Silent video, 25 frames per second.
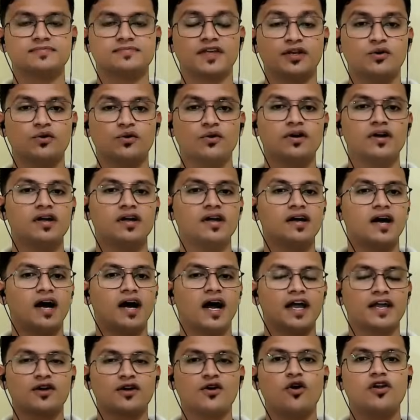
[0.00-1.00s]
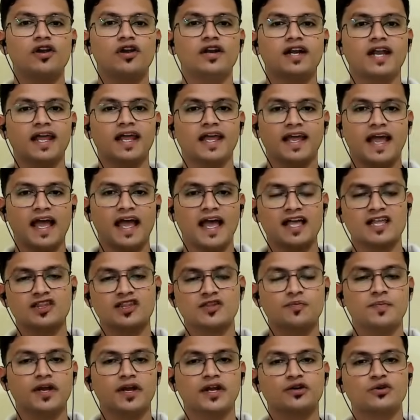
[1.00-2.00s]
you know, I call it like
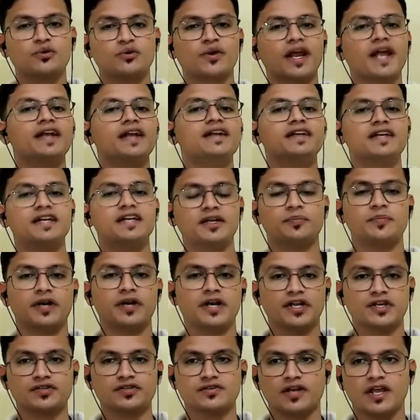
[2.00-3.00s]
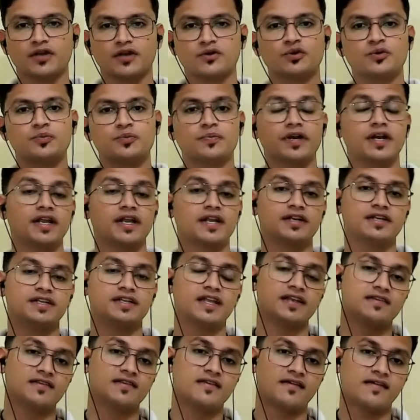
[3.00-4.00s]
aspect or entity prediction. I could predict
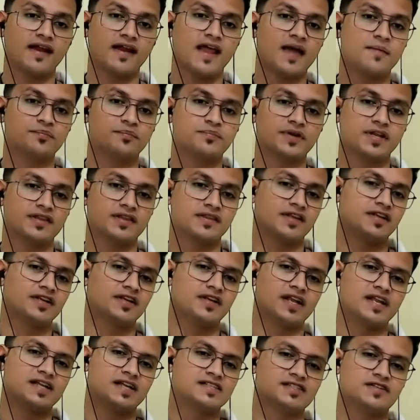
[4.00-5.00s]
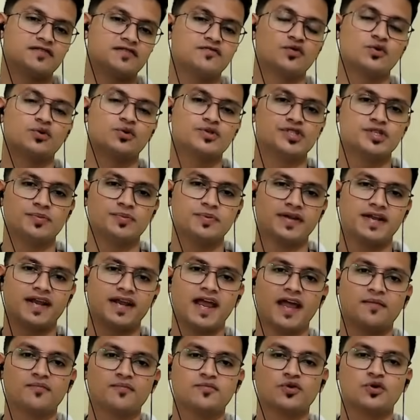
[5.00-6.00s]
there is a RAM present, let's say 4GB
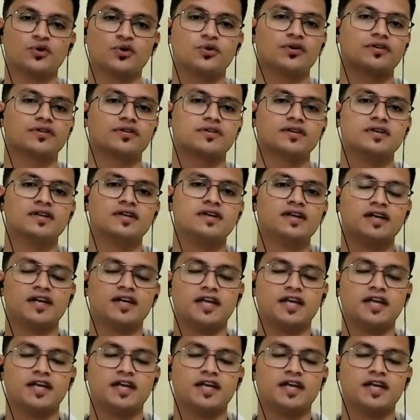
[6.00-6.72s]
RAM or